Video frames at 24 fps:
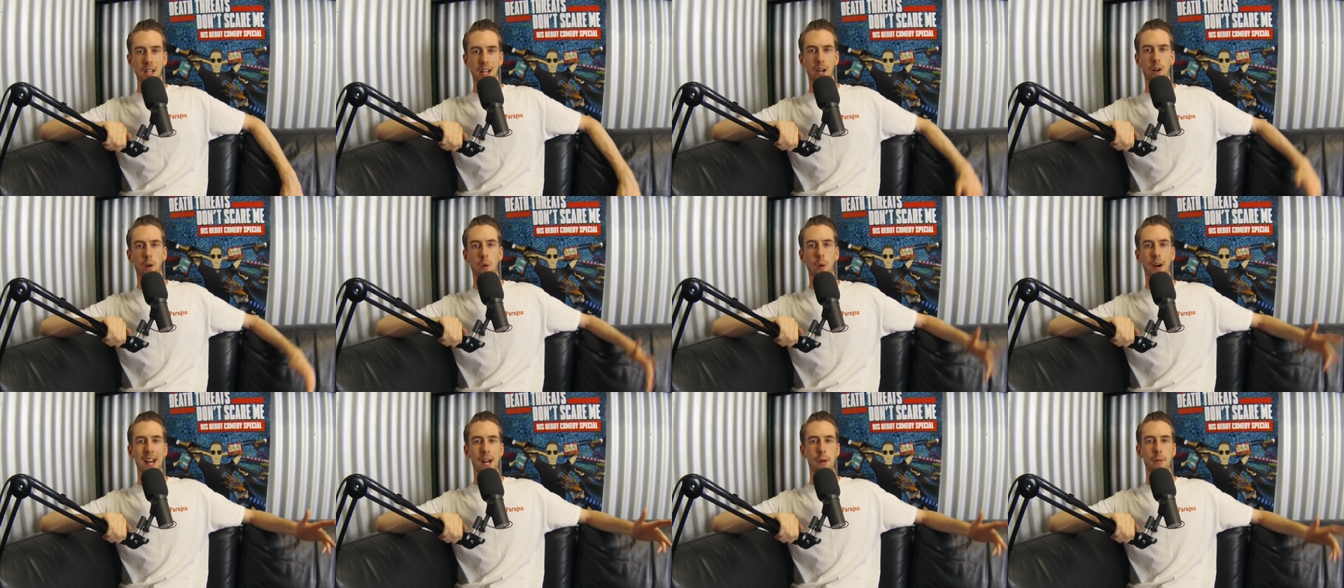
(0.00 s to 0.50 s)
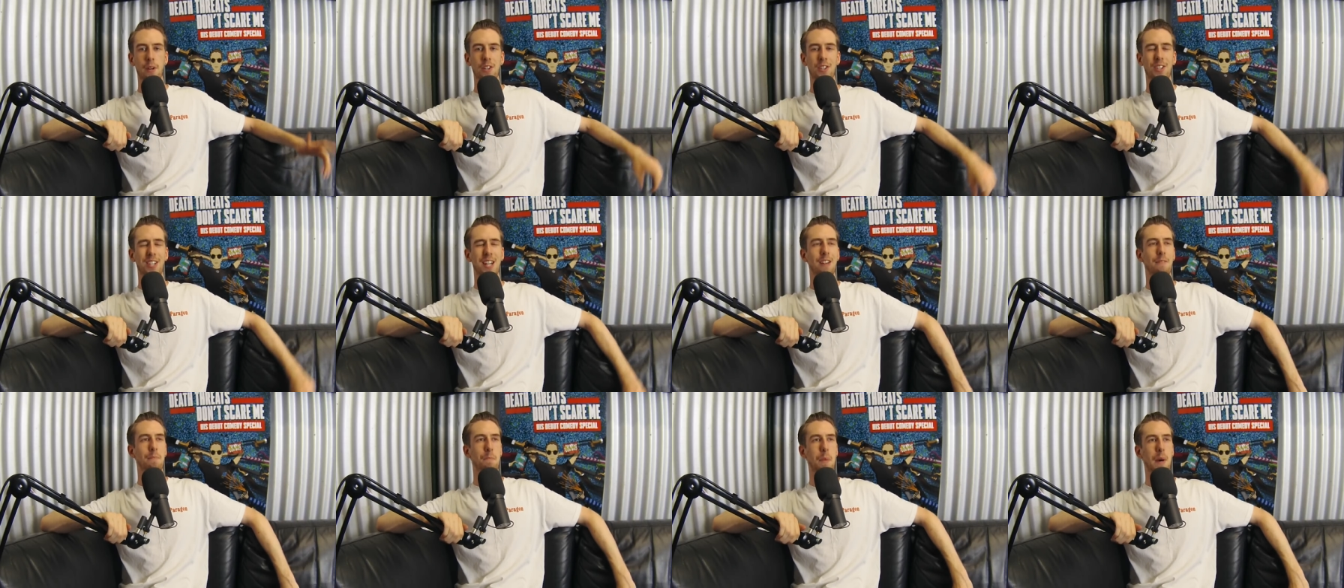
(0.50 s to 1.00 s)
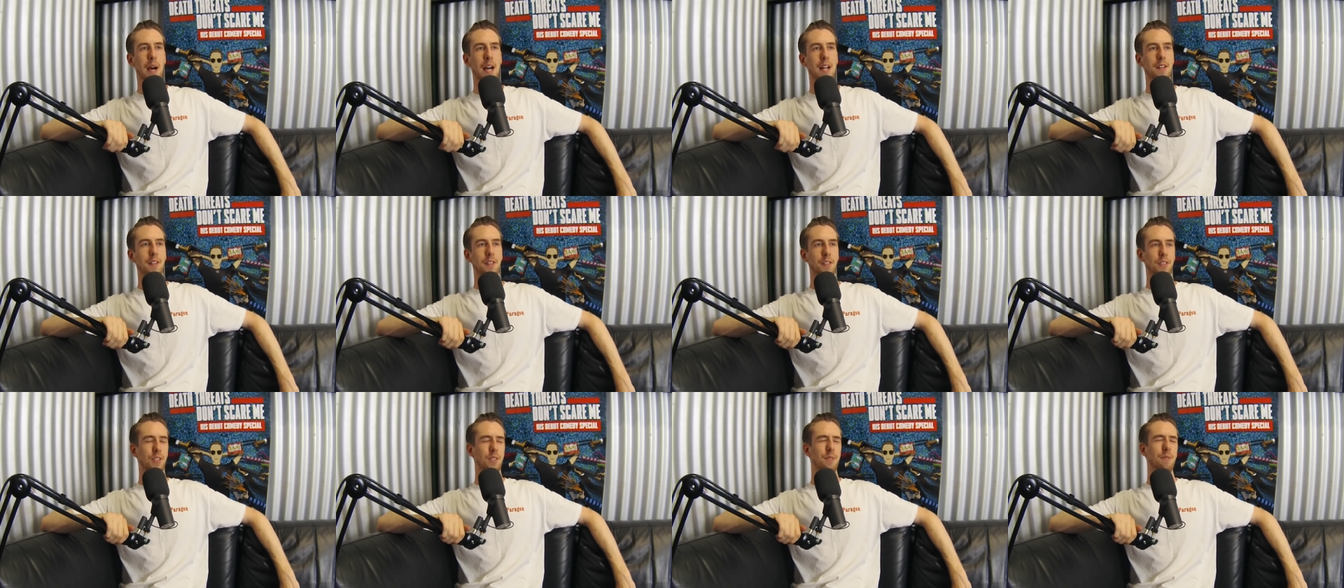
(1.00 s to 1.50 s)
Oh, why don't we just have
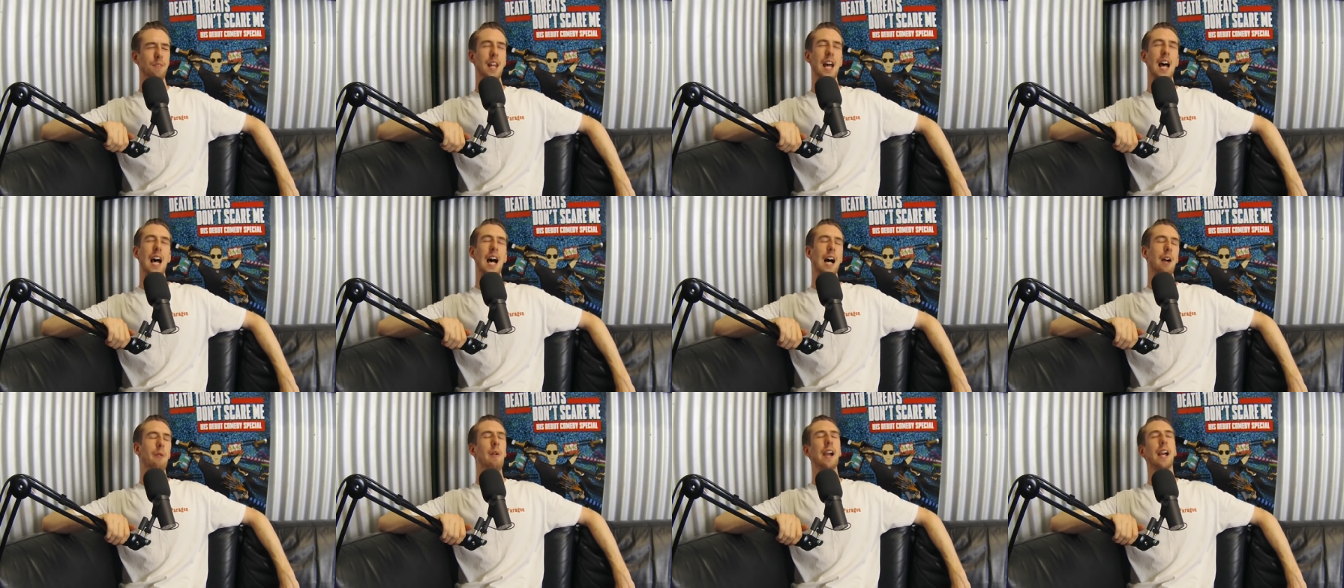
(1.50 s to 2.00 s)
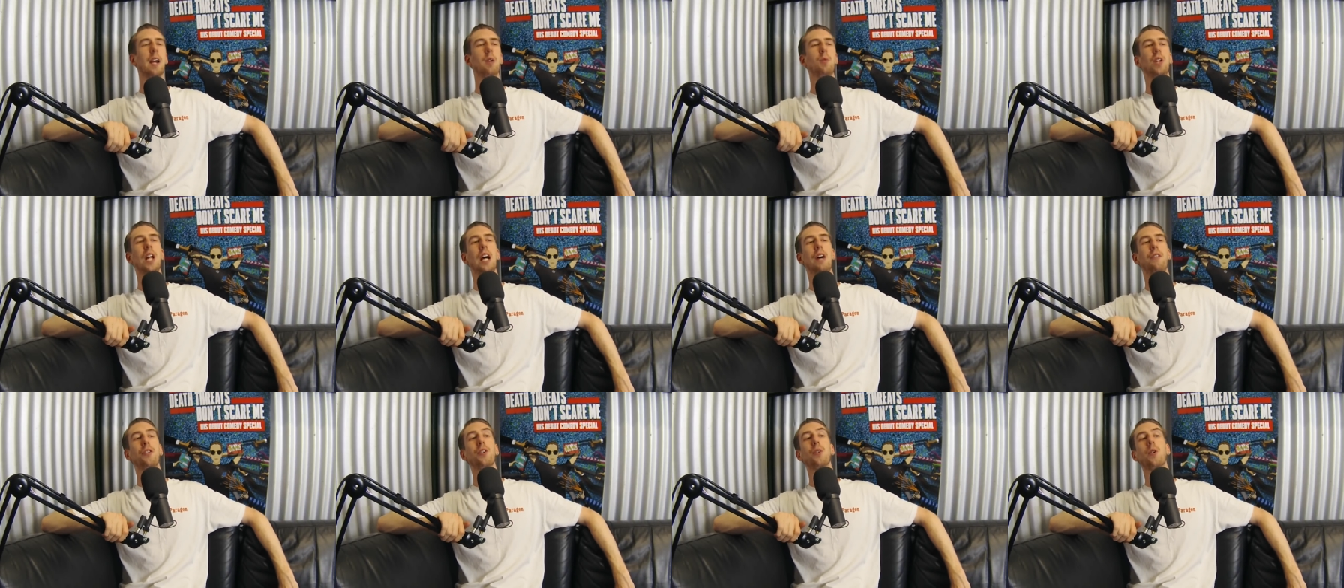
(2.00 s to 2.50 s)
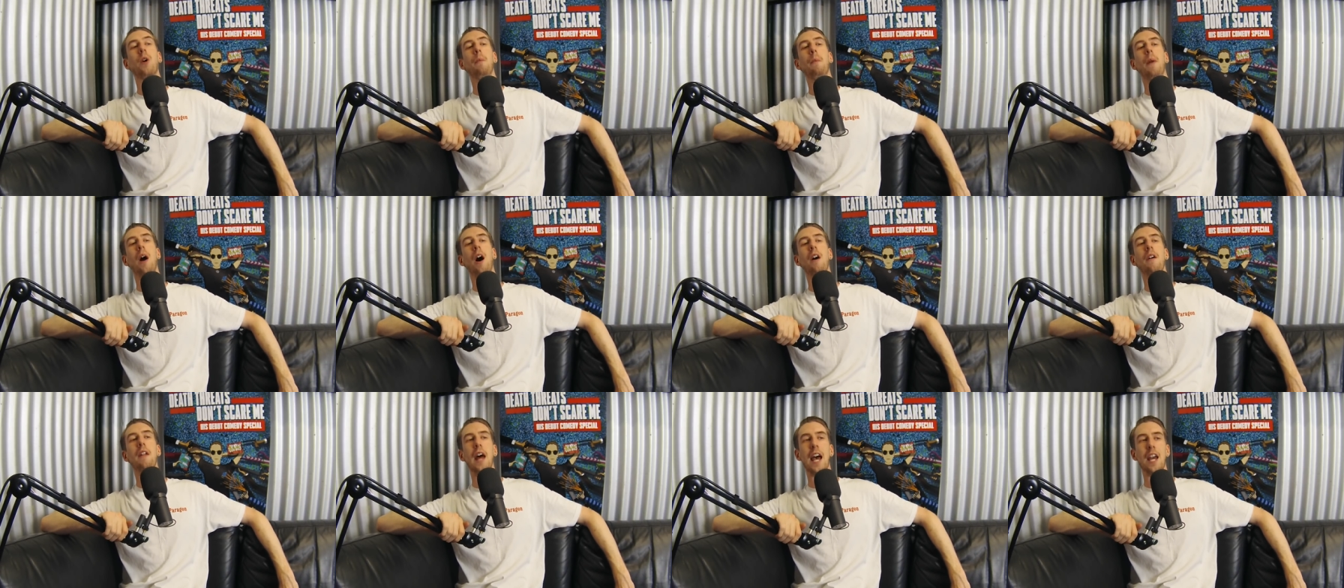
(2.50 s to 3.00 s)
buttons? Nah, I reckon we'll have the
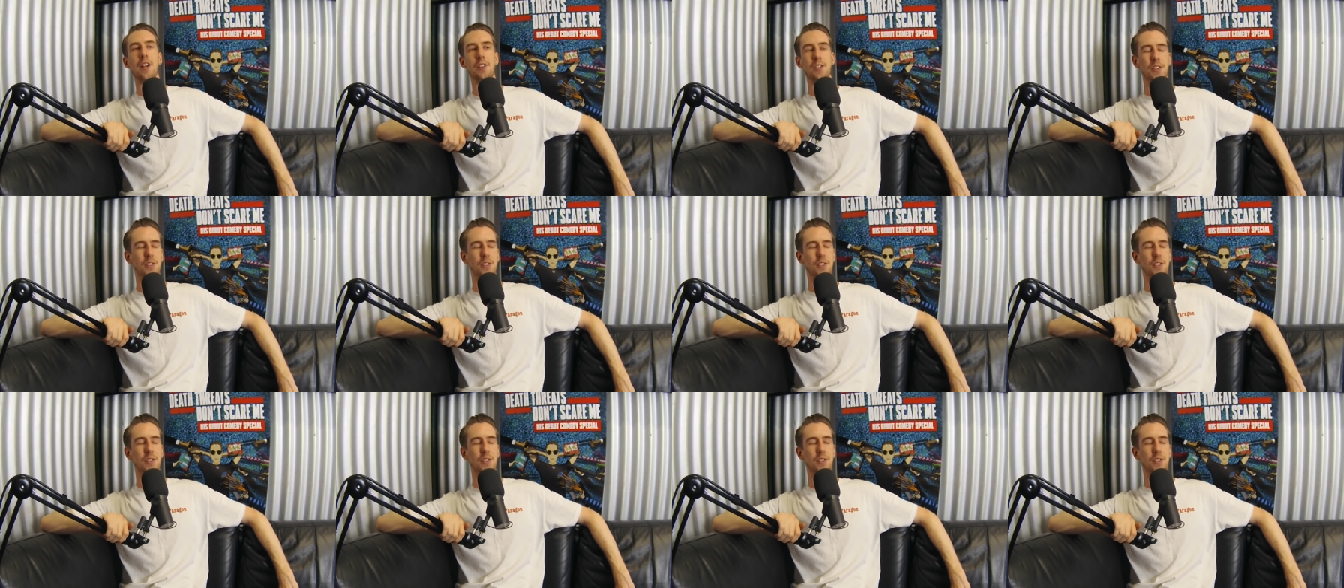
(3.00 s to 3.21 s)
remote, eh?